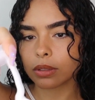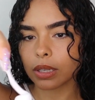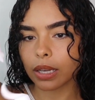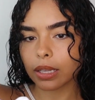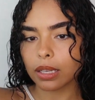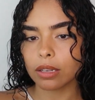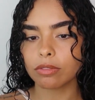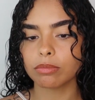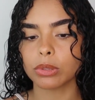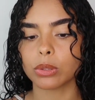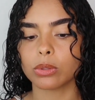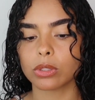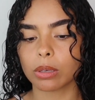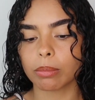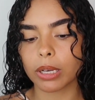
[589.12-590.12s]
I love
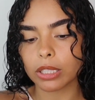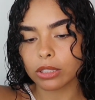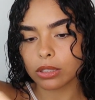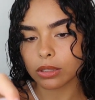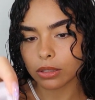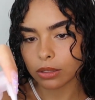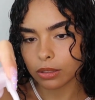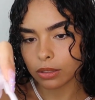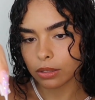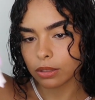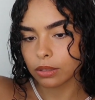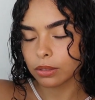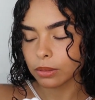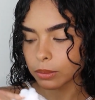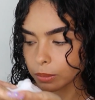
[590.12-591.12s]
mousse so much.
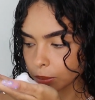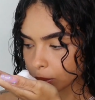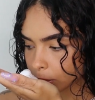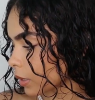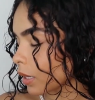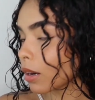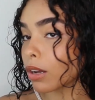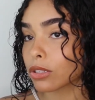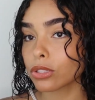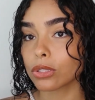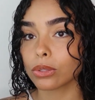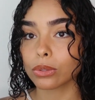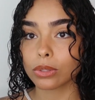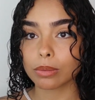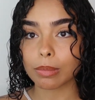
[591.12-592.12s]
It
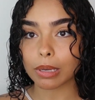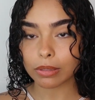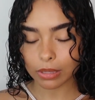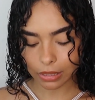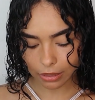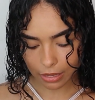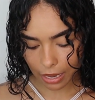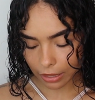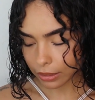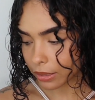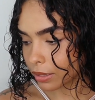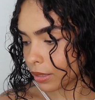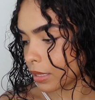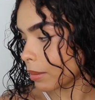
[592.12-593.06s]
also smells exactly the